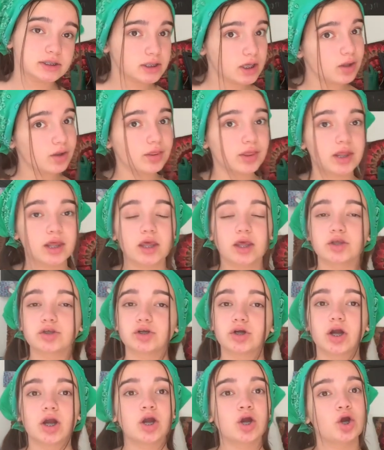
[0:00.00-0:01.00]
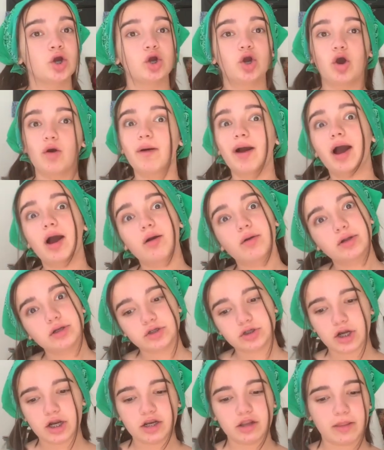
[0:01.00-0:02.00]
sell things or go out and
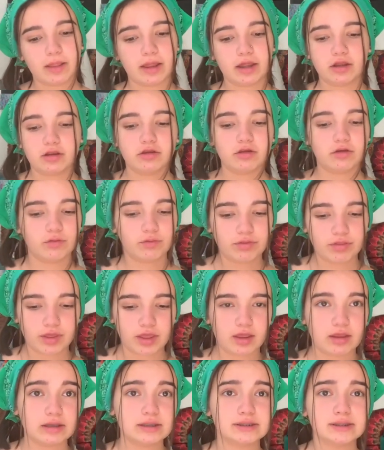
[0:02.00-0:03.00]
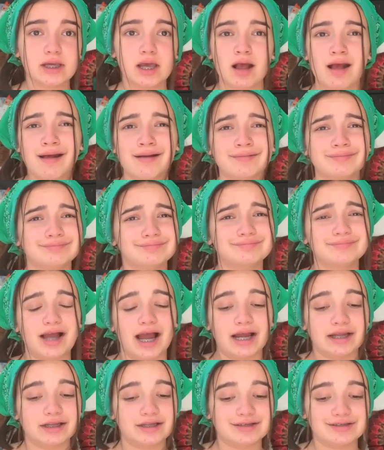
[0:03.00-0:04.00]
try to like do things.
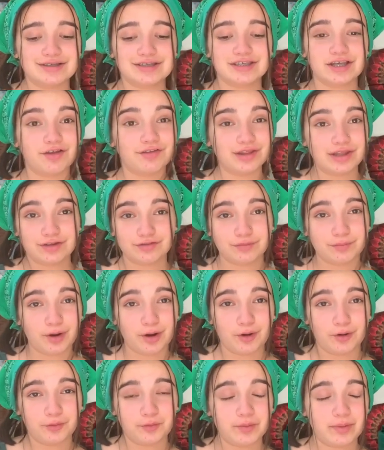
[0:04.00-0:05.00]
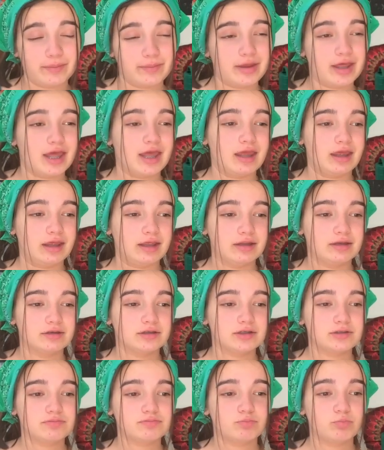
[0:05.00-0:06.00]
I can just sell things from home
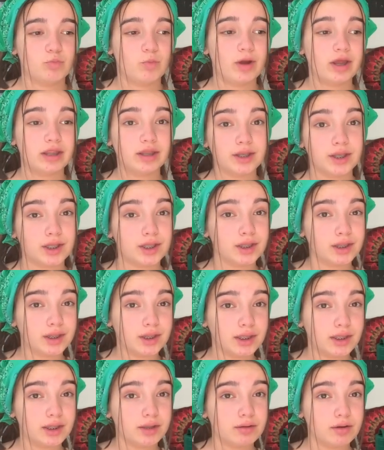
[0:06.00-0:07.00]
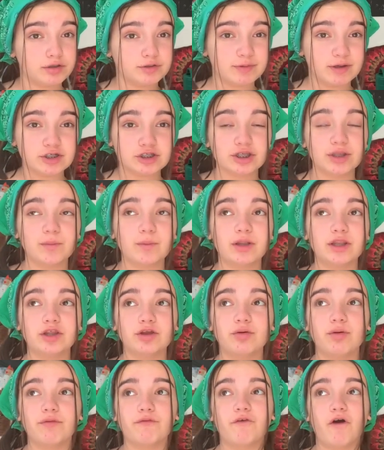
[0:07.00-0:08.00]
and when especially when
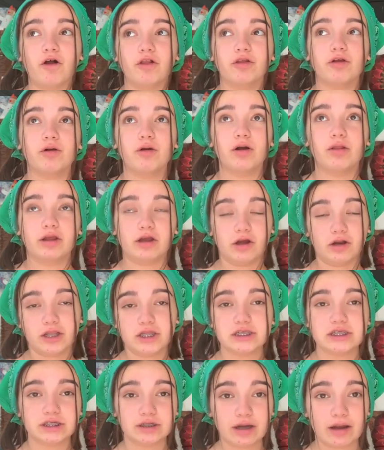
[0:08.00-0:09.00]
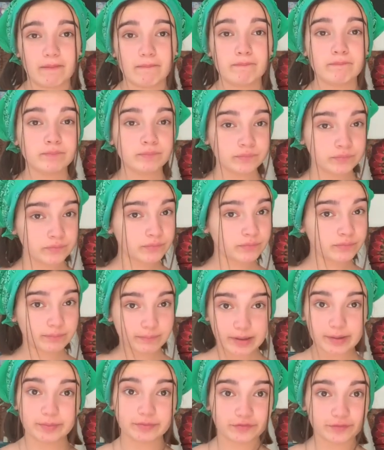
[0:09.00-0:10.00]
you follow like on Instagram,
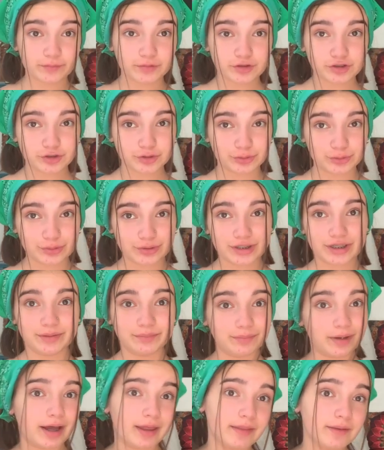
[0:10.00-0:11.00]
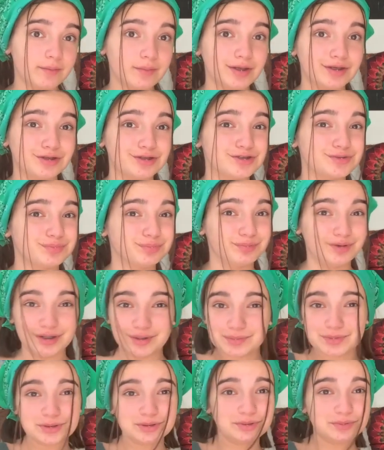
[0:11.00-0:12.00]
people from your school can buy them and just bring
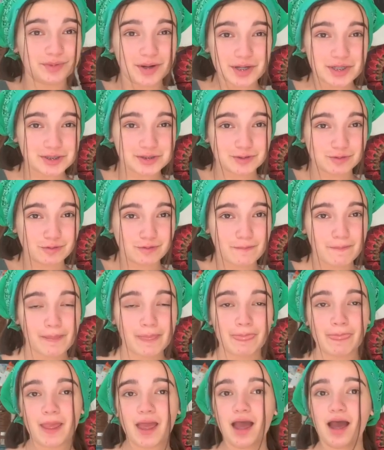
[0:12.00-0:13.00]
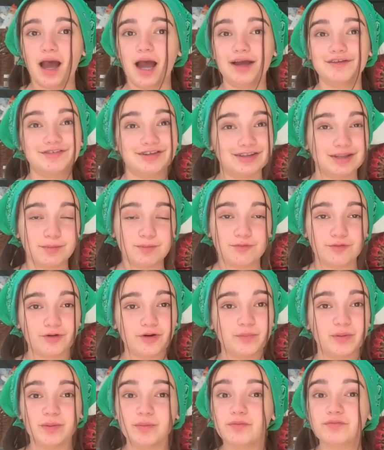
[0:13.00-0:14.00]
them to them right to school. I've done that
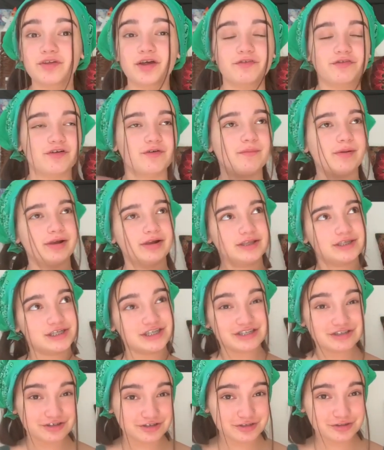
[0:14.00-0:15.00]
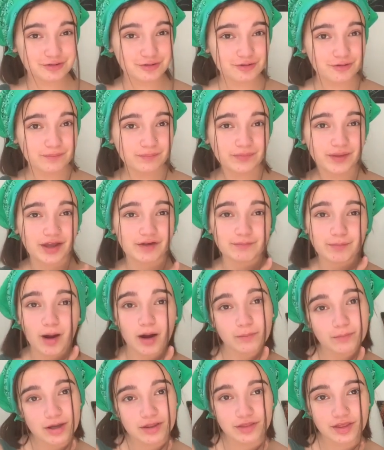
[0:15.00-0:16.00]
before. People that from my sister's school have
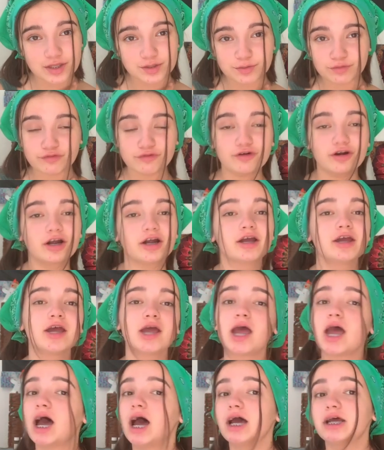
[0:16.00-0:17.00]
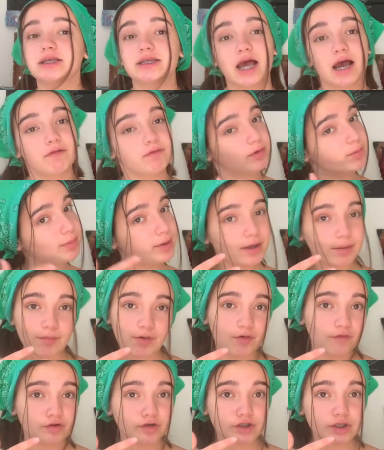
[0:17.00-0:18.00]
bought my things before. I just have her bring them
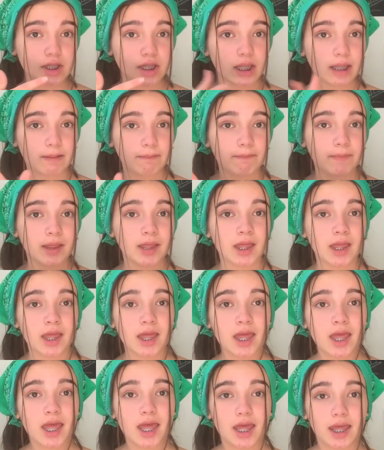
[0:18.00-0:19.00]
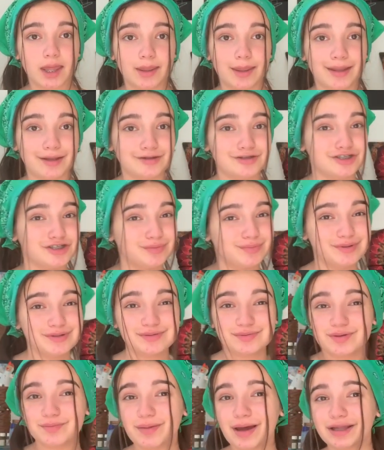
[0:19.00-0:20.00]
over to them, and then she
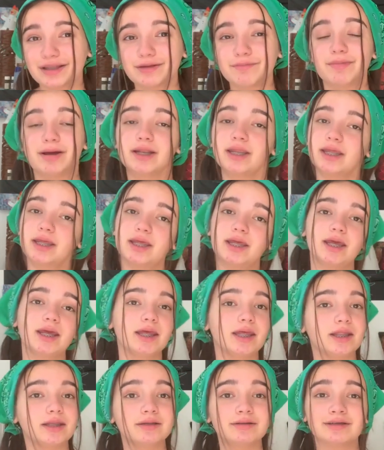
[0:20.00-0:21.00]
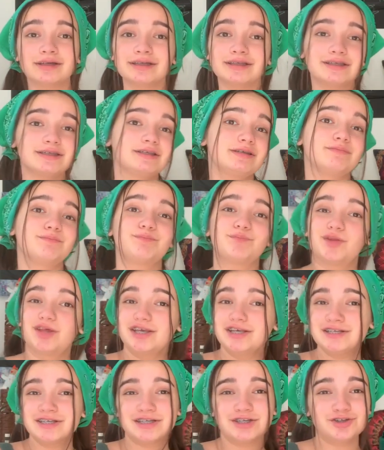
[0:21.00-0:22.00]
brings me back the money, and it's
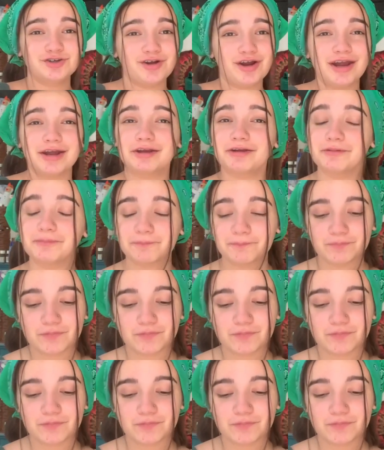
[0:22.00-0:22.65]
easy trade.